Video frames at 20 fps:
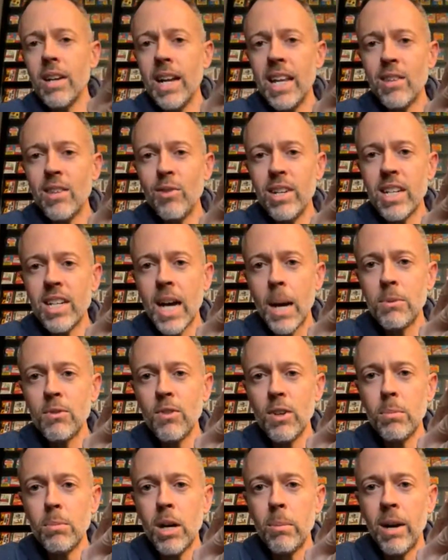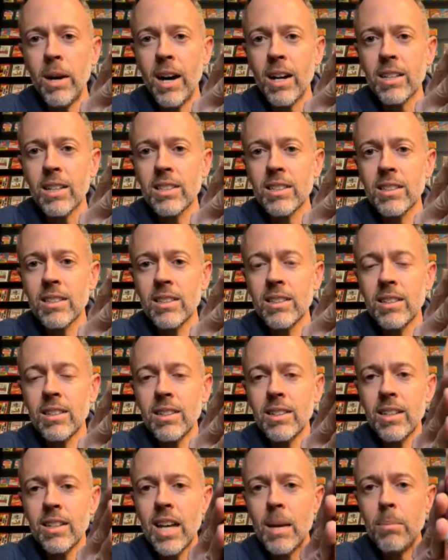83 Topps football box.
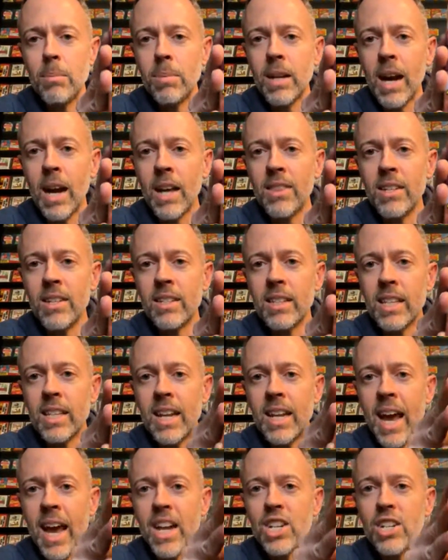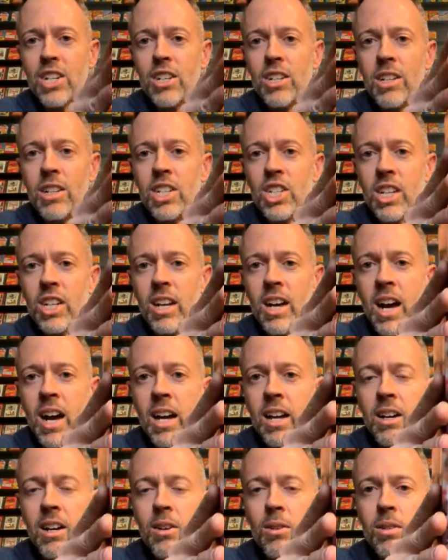I got this at the National in
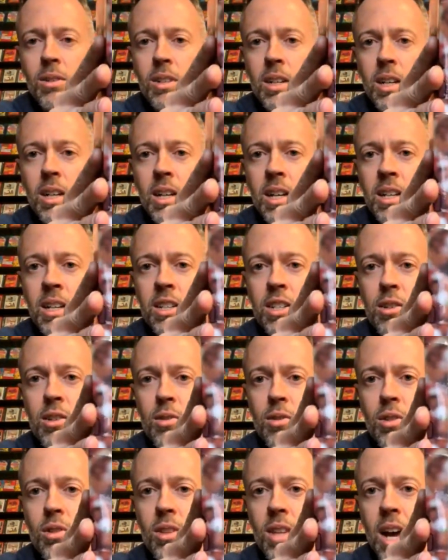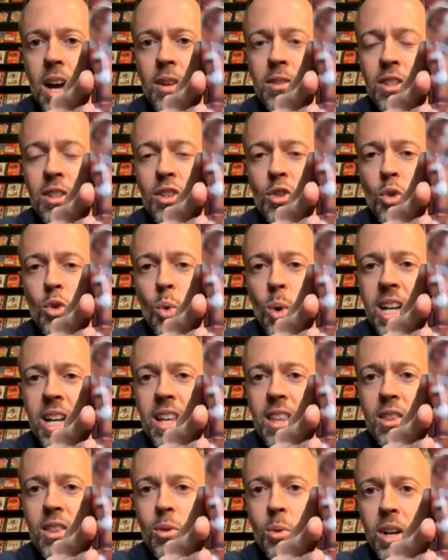Chicago in
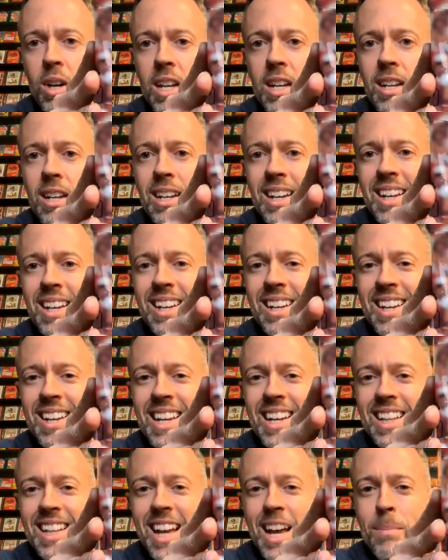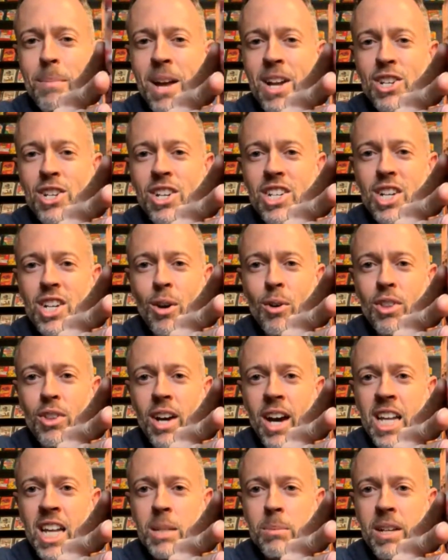2023. Again, like I mentioned, Joe
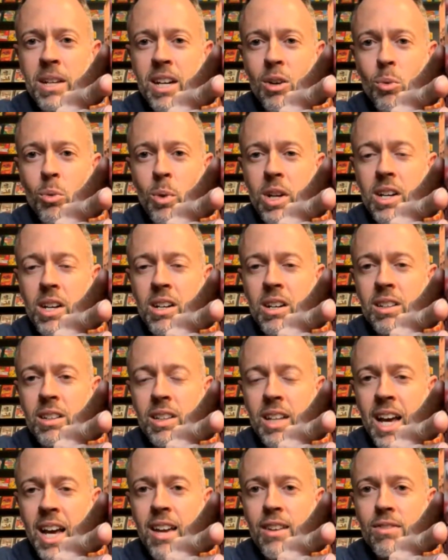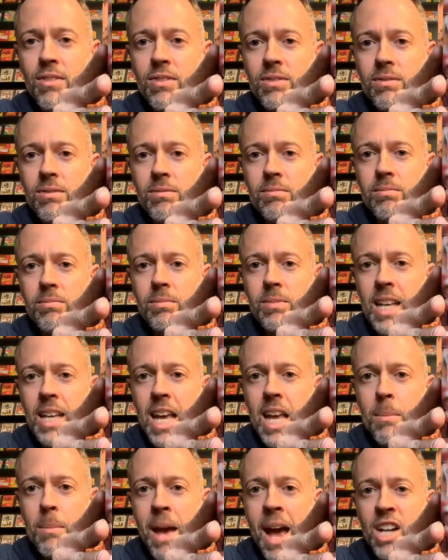Theismann, a real life
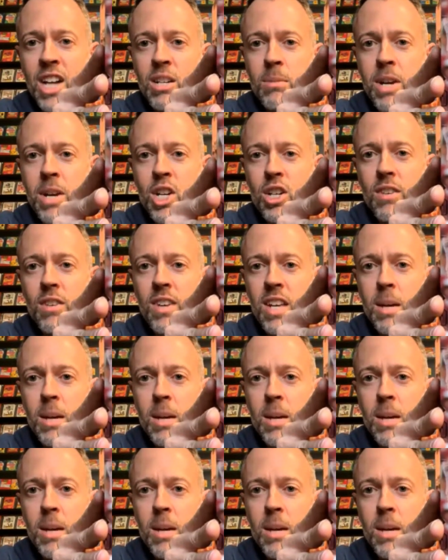game action picture of